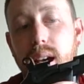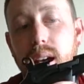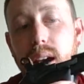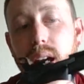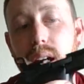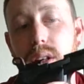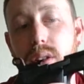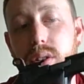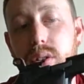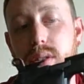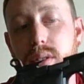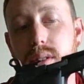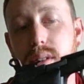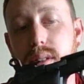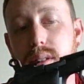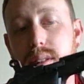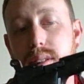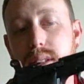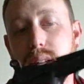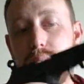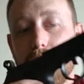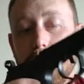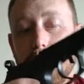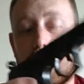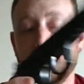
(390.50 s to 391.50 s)
and you do the
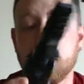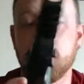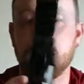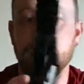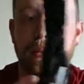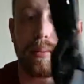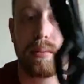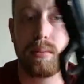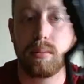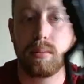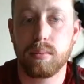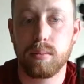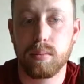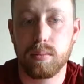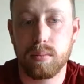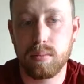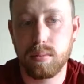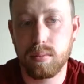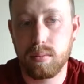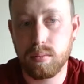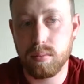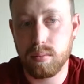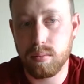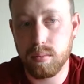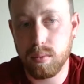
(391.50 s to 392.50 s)
same
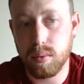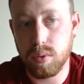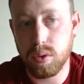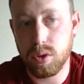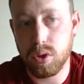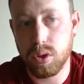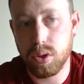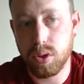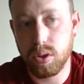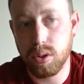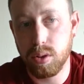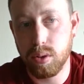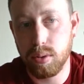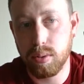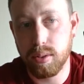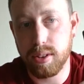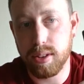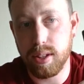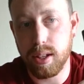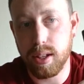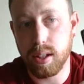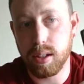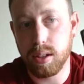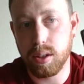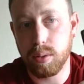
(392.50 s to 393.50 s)
screw
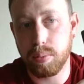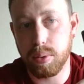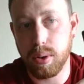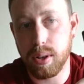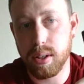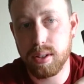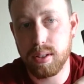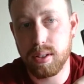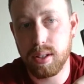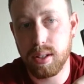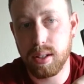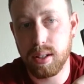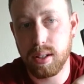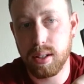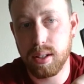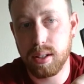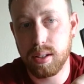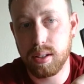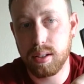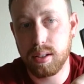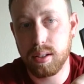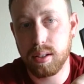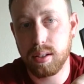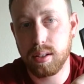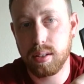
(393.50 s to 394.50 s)
thing. You press it
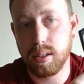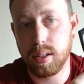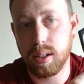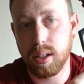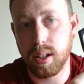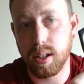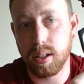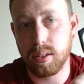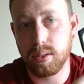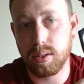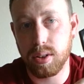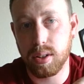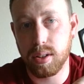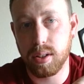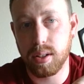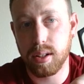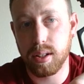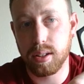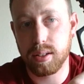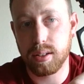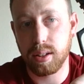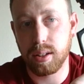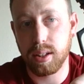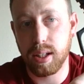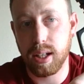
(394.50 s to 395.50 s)
in and turn
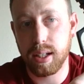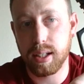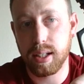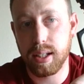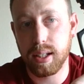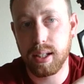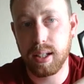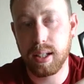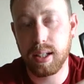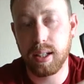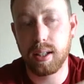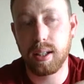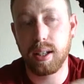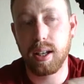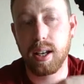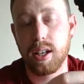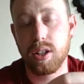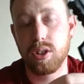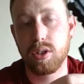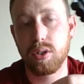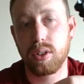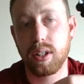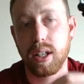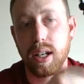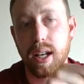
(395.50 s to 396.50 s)
it to lock it in,
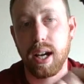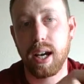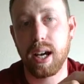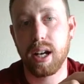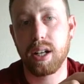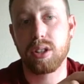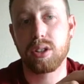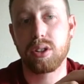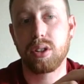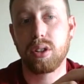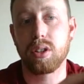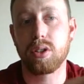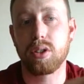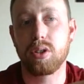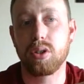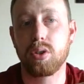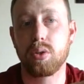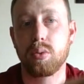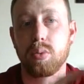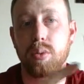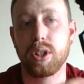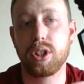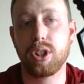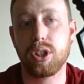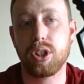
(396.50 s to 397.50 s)
and you can actually
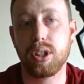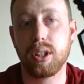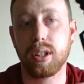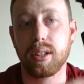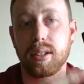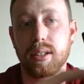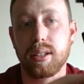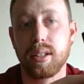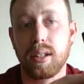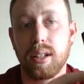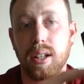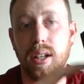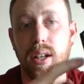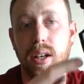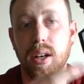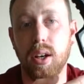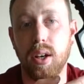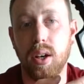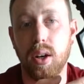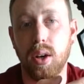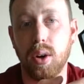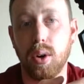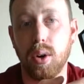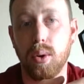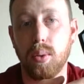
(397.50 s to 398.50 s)
switch it
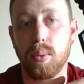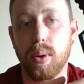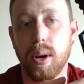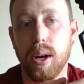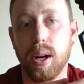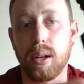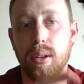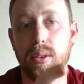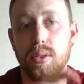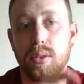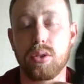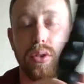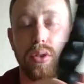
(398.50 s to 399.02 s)
around.